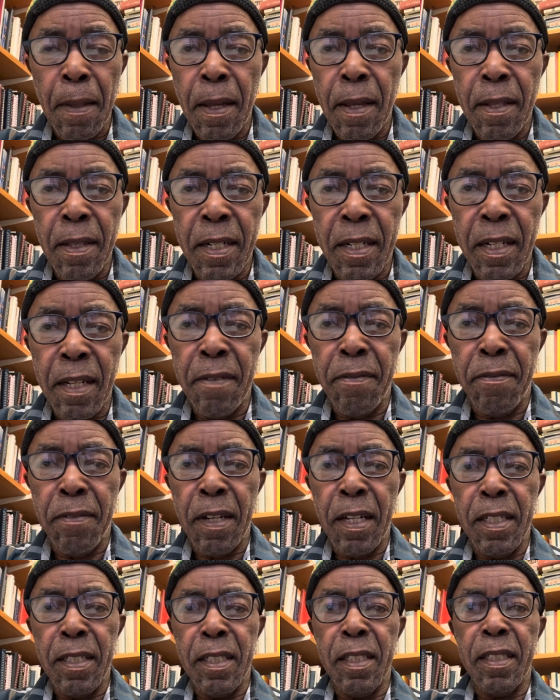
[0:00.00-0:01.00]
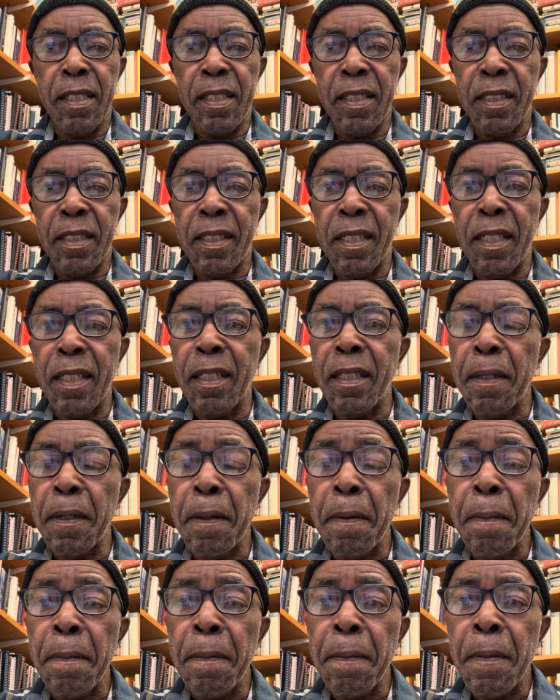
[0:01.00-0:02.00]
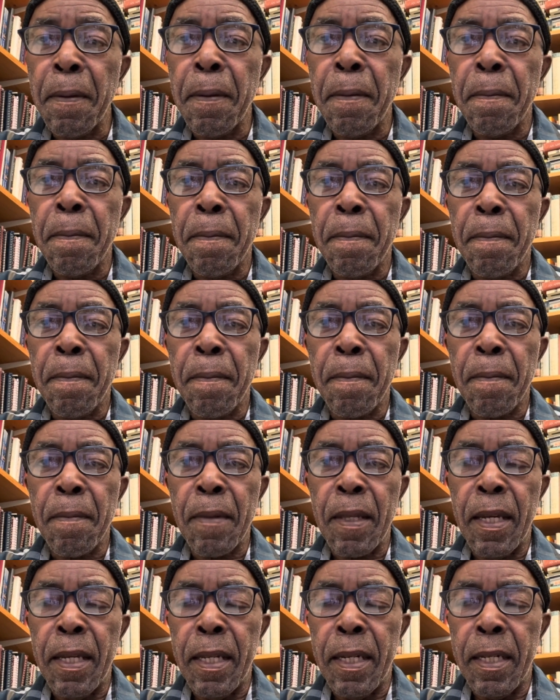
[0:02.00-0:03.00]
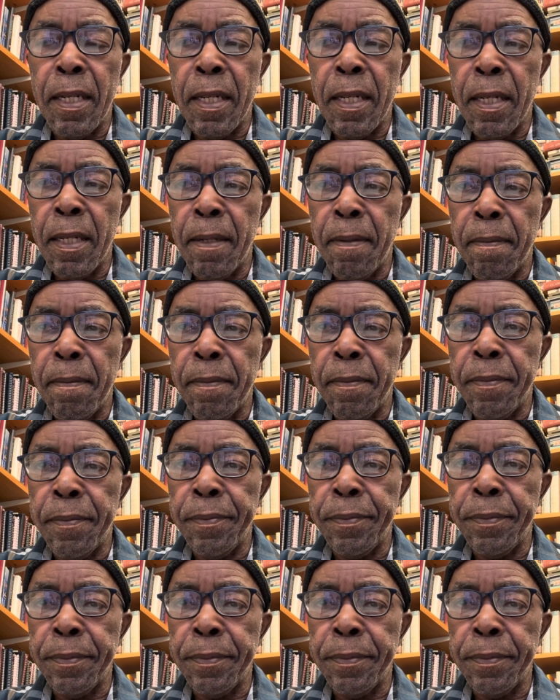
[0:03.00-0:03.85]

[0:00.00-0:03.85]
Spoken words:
that I find interesting. And